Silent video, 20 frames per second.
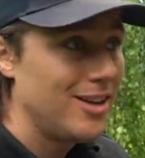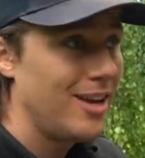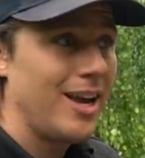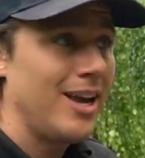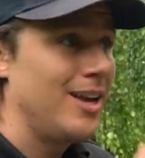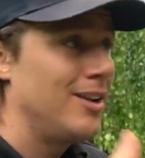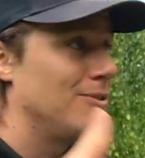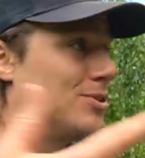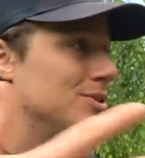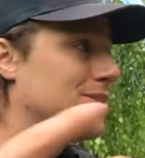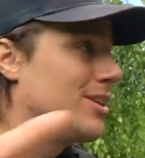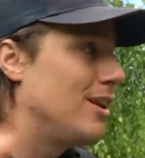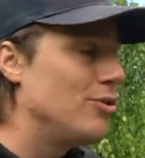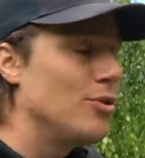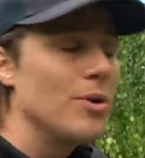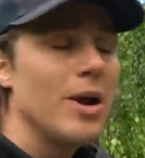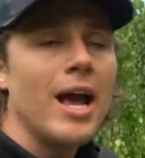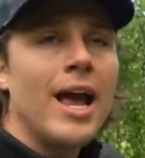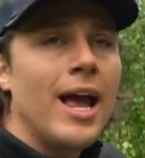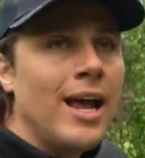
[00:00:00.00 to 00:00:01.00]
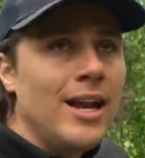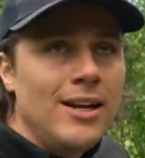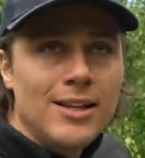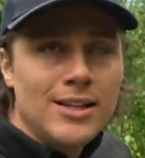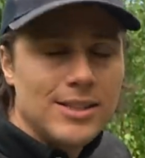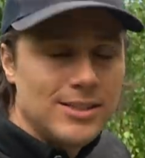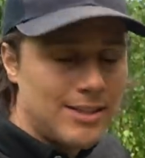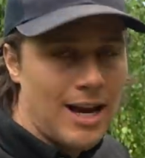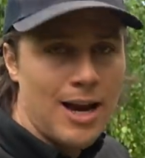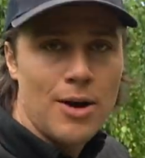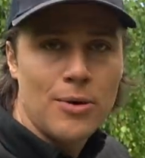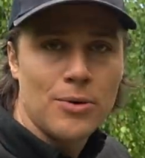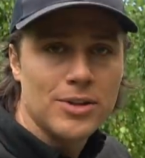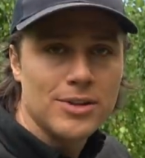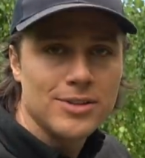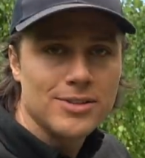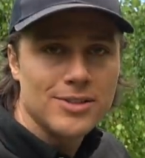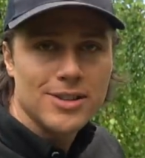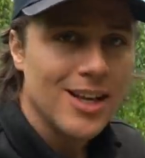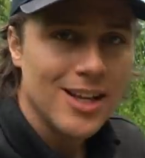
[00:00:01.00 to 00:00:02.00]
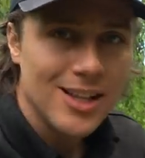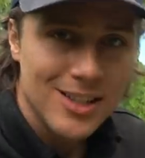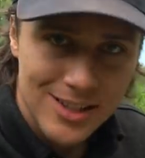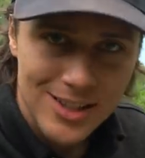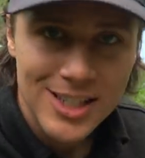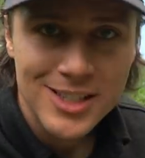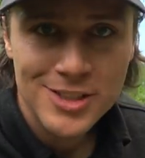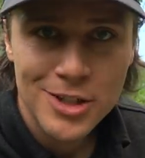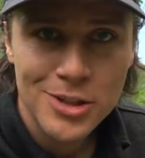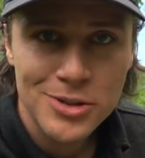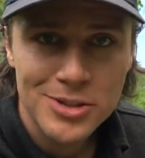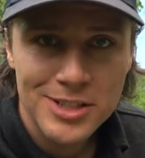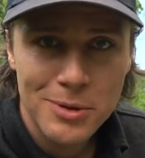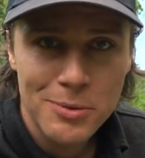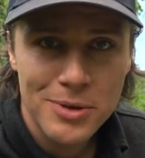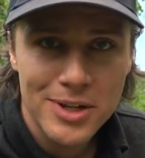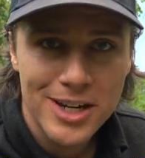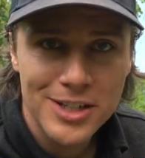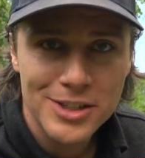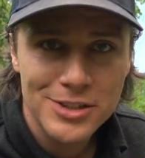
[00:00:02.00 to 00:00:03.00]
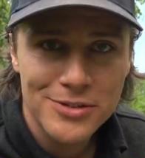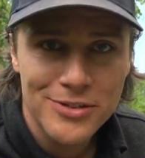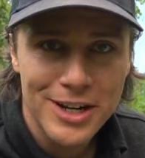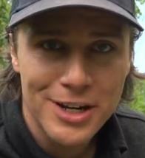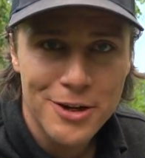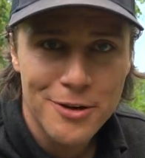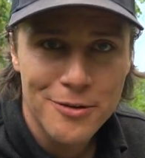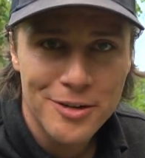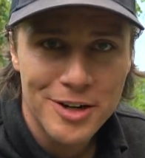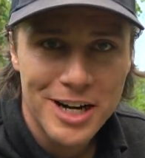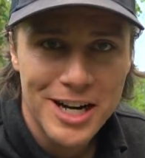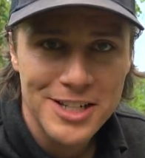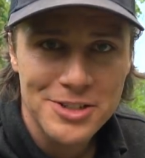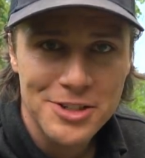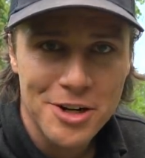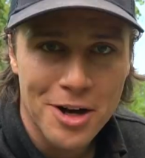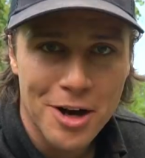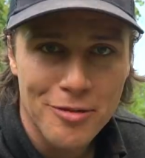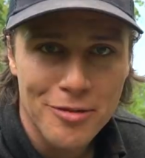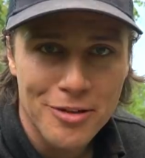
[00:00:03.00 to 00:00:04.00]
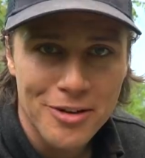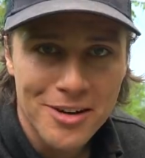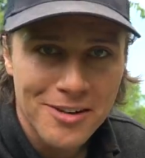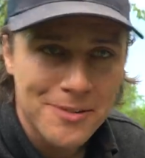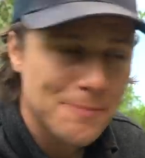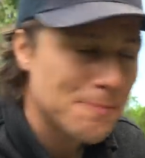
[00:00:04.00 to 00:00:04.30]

and it will save you endless hours. Let's go see what else Vancouver has to offer.